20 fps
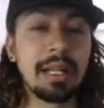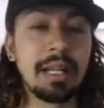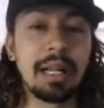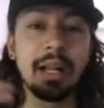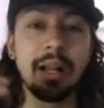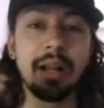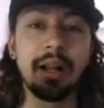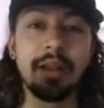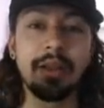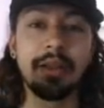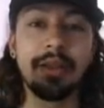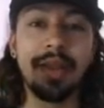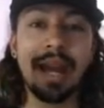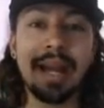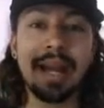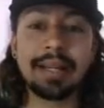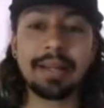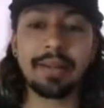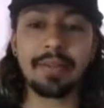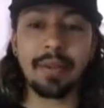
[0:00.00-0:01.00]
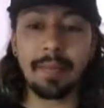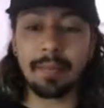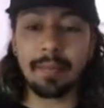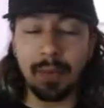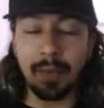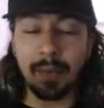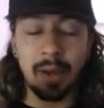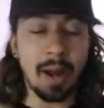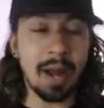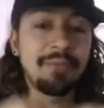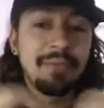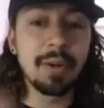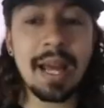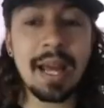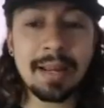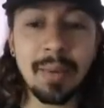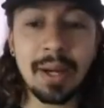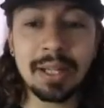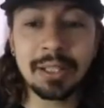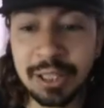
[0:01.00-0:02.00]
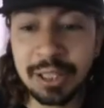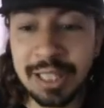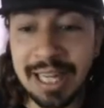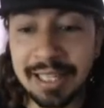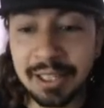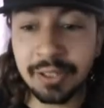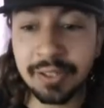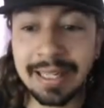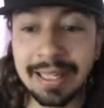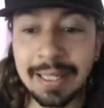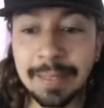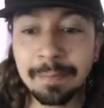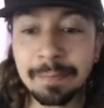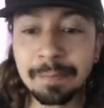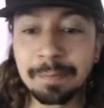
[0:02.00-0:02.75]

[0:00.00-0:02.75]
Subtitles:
I feel like my trajectory